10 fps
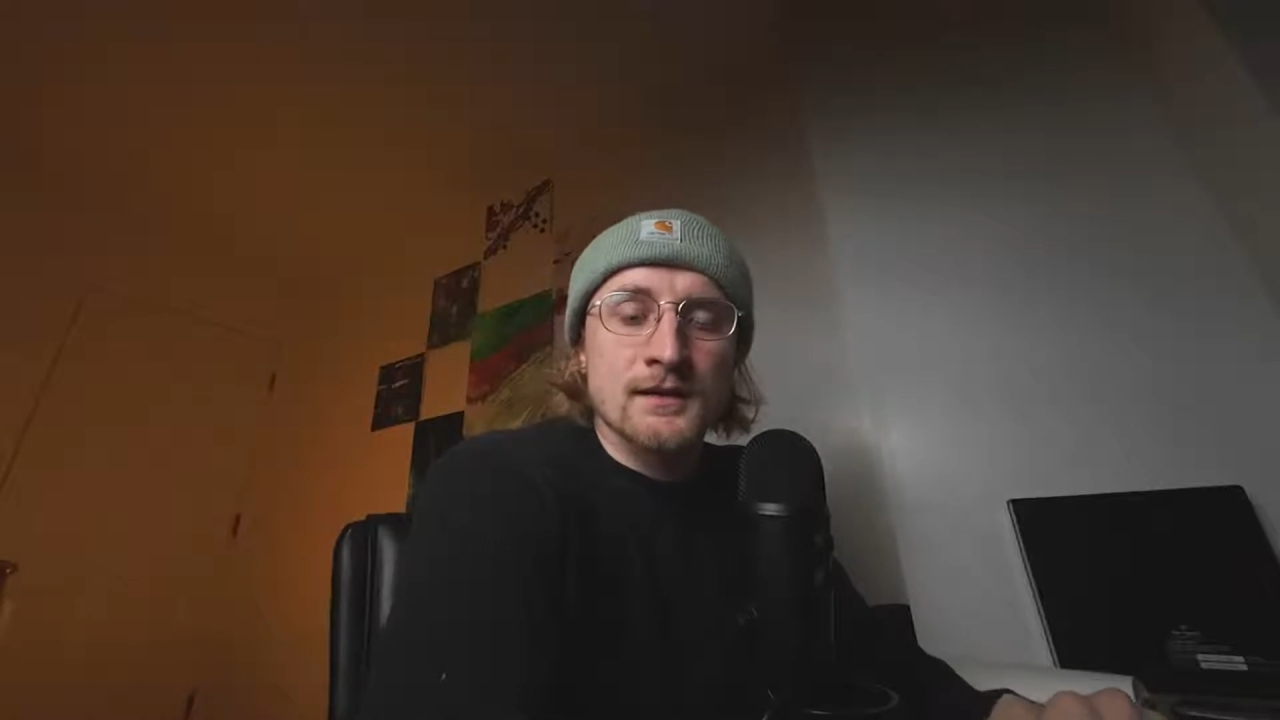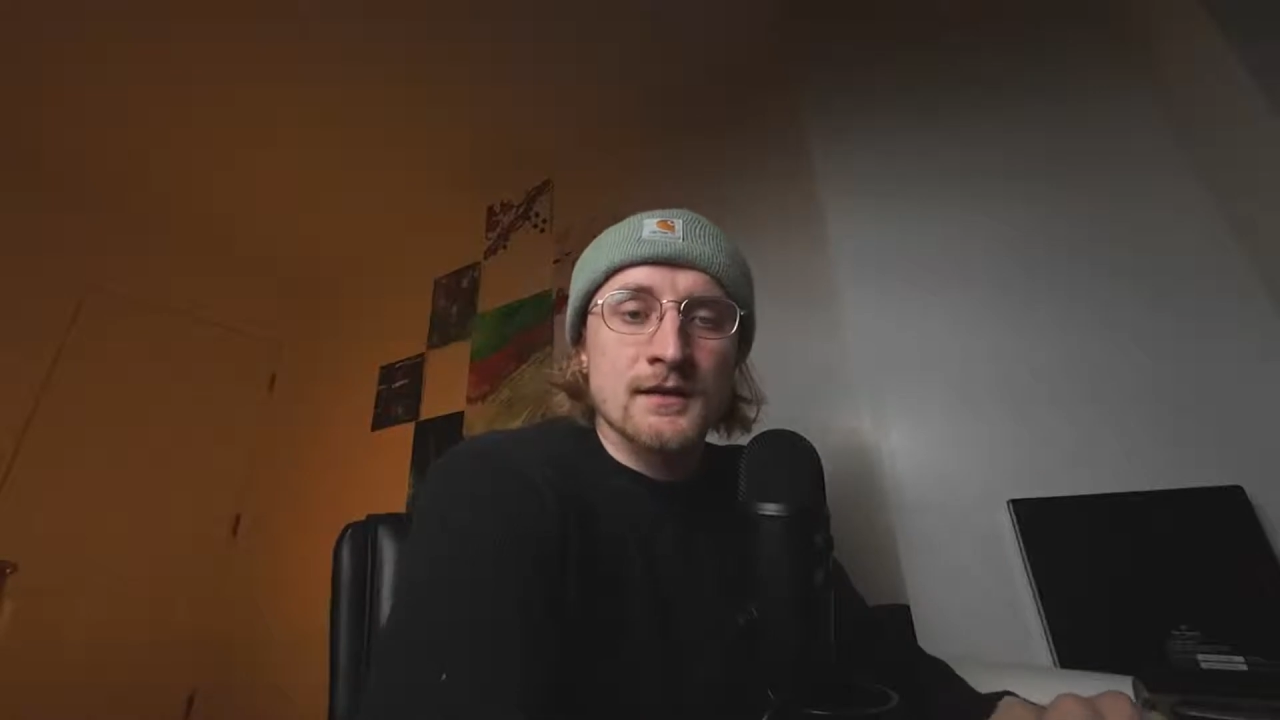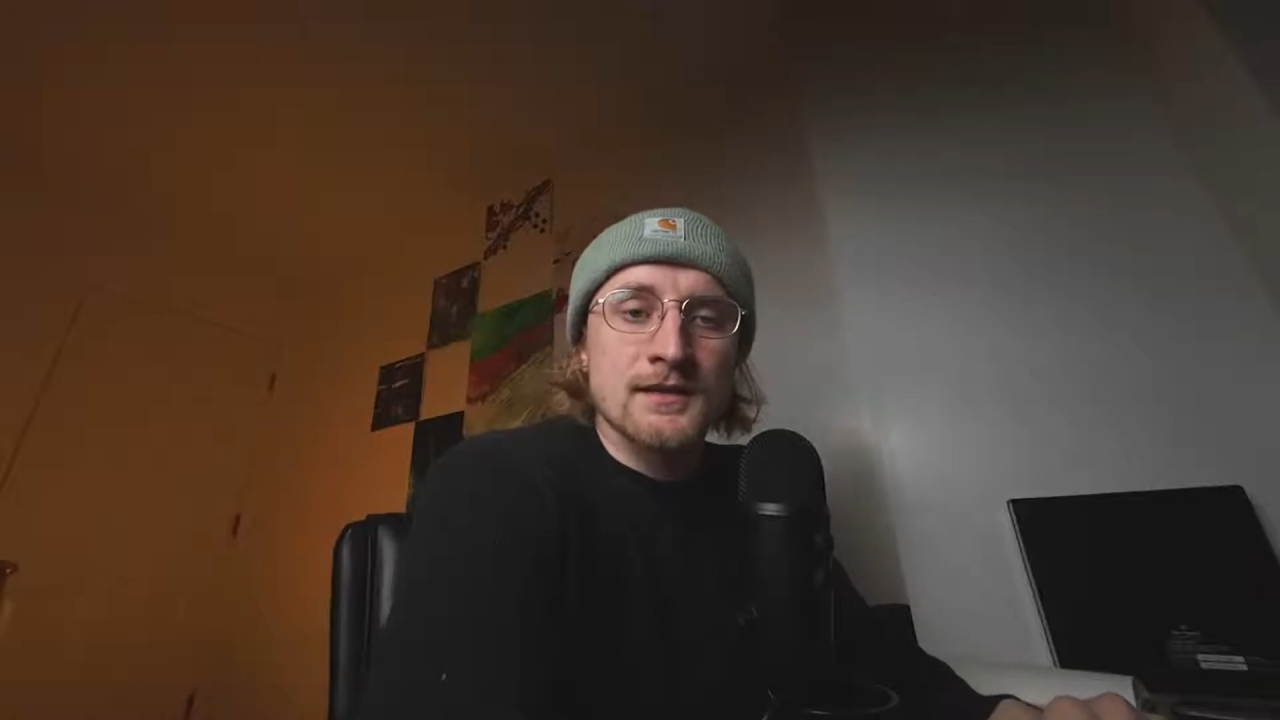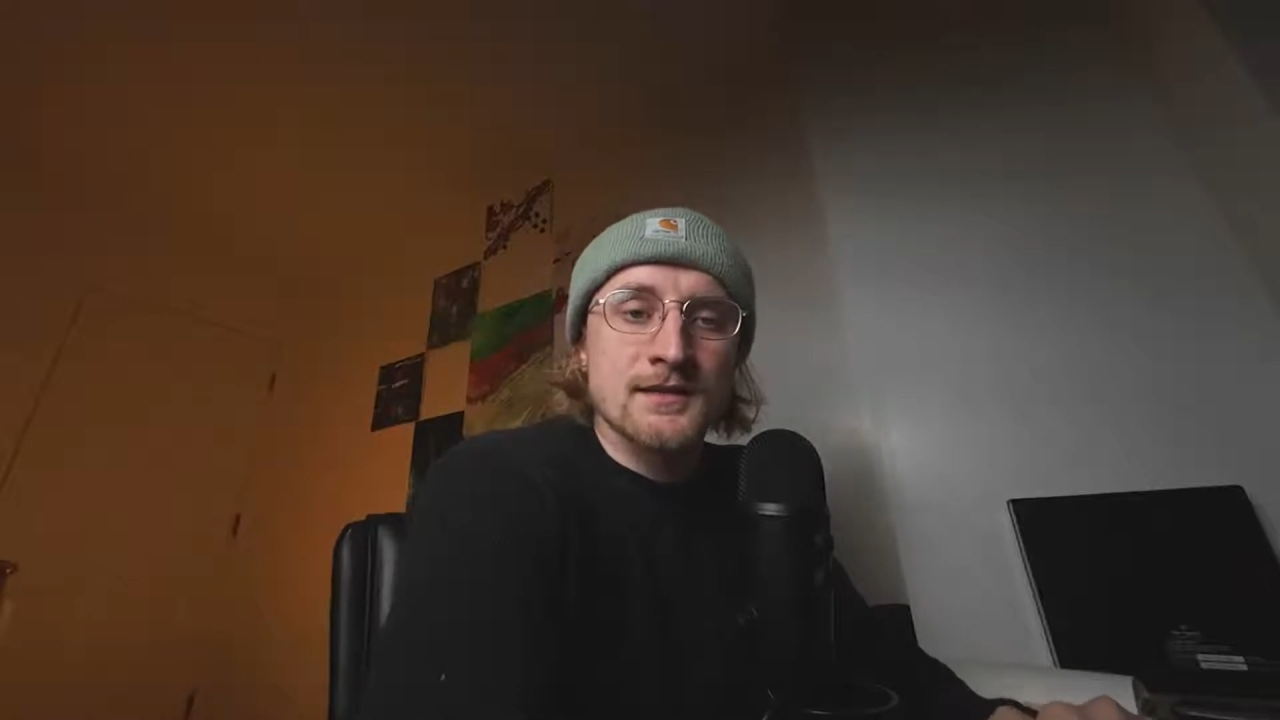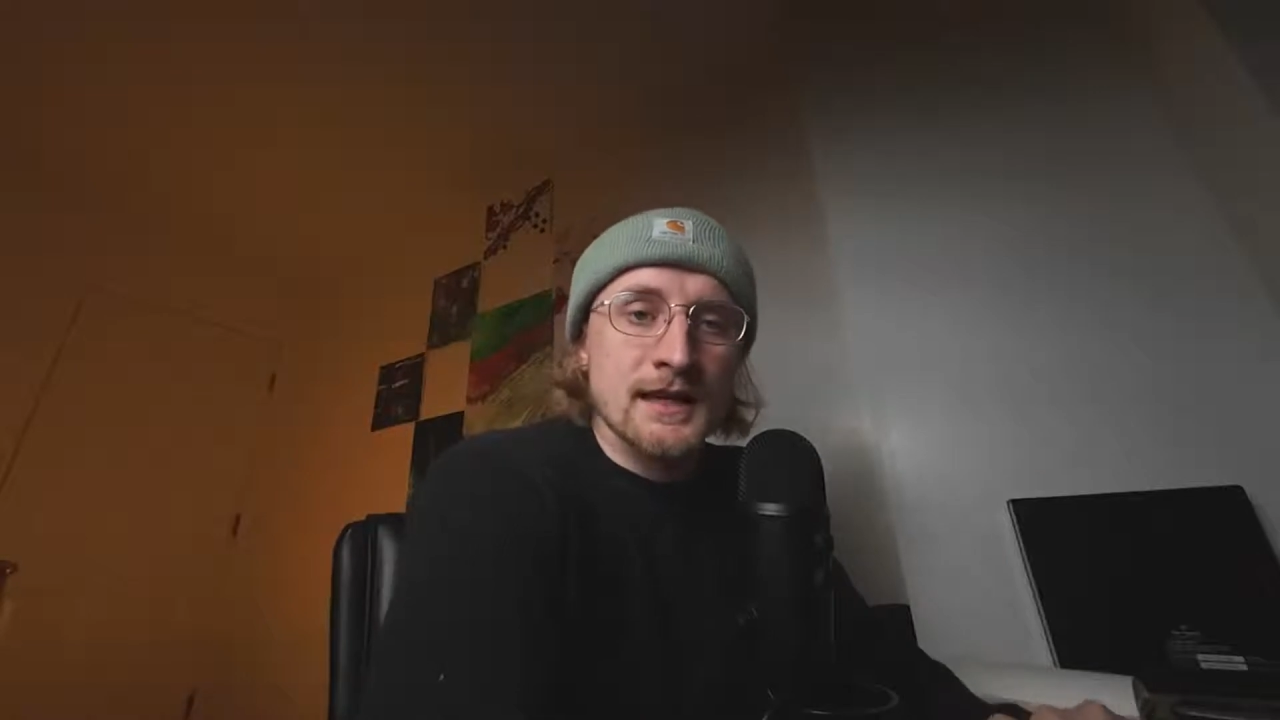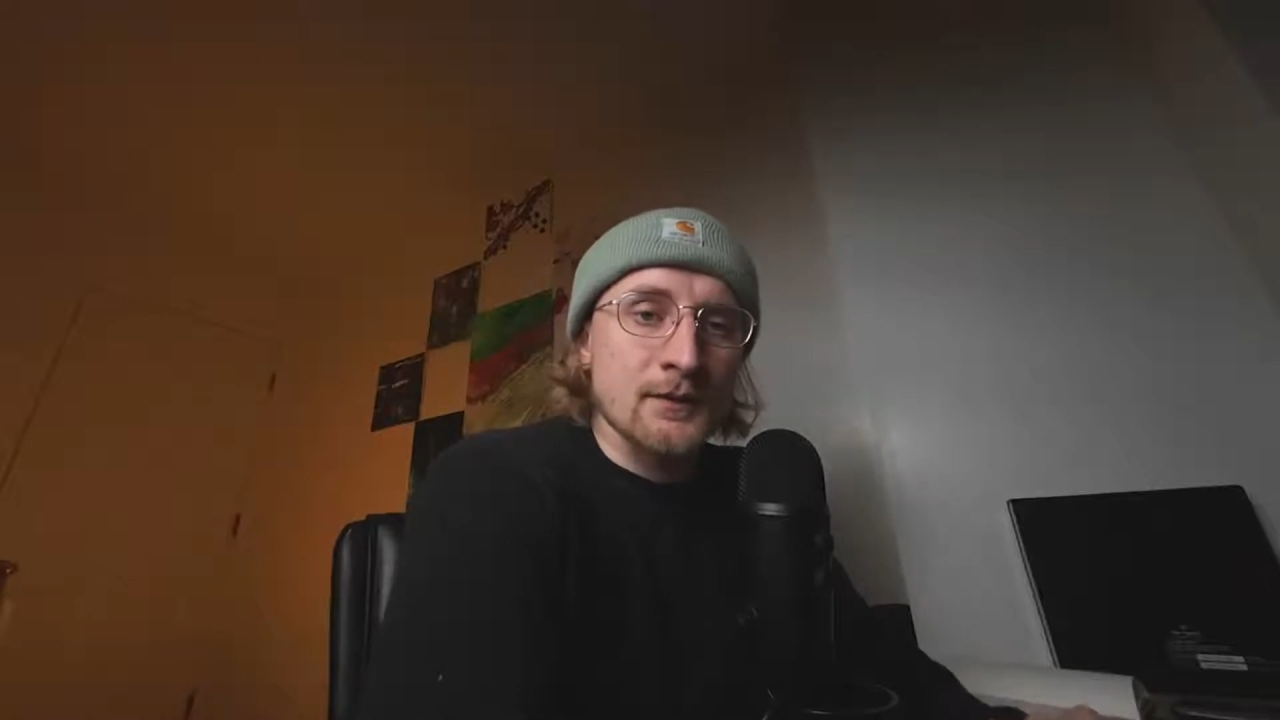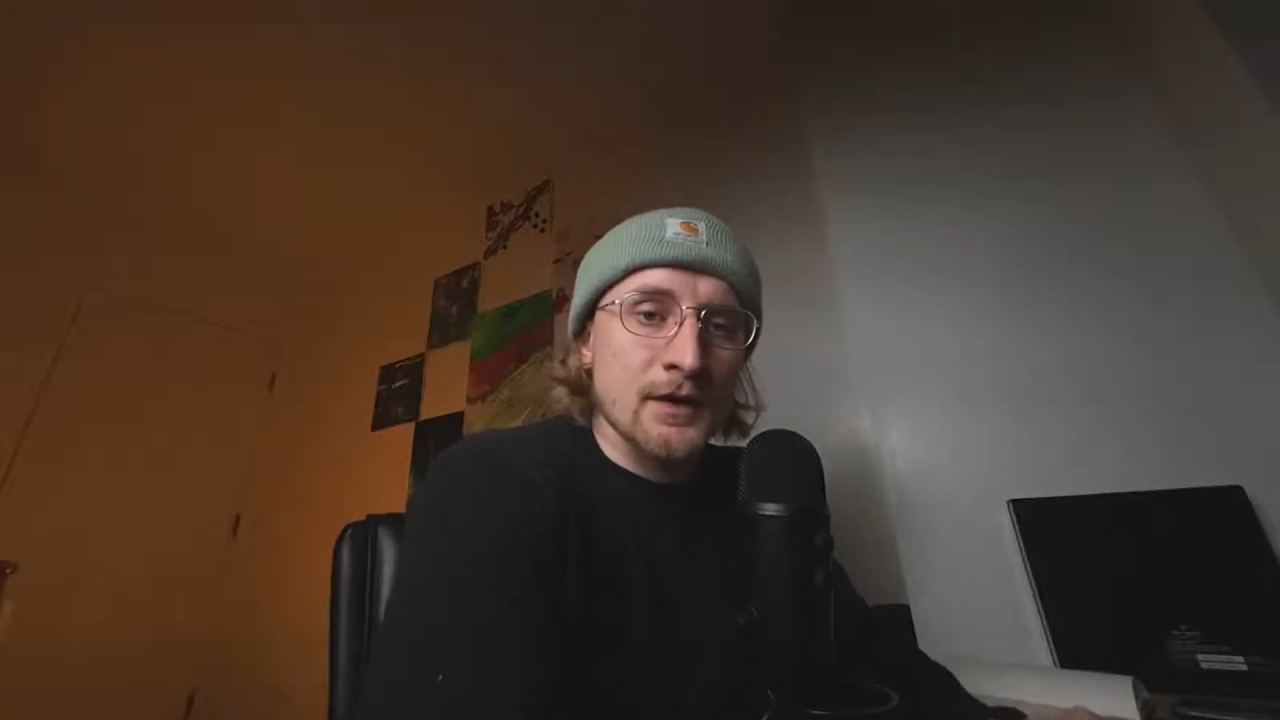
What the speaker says: this thing we